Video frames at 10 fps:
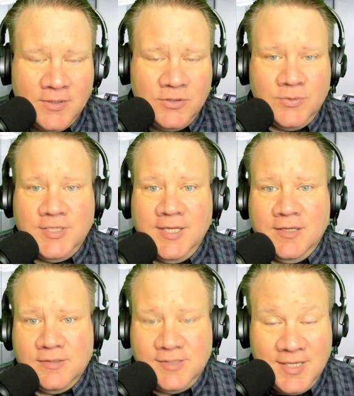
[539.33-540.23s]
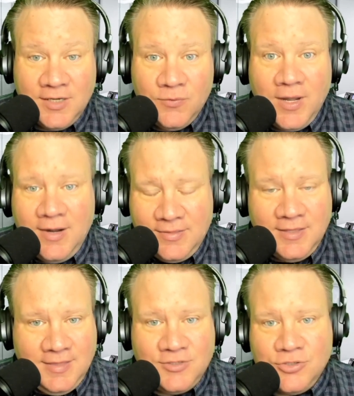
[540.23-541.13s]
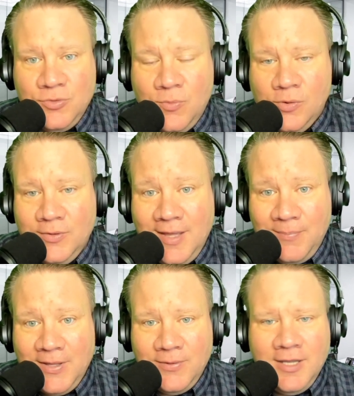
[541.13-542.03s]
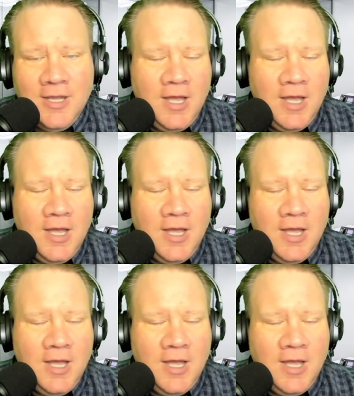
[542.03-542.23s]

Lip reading: You want to take a scenic route? I think they should do more with that, by the way.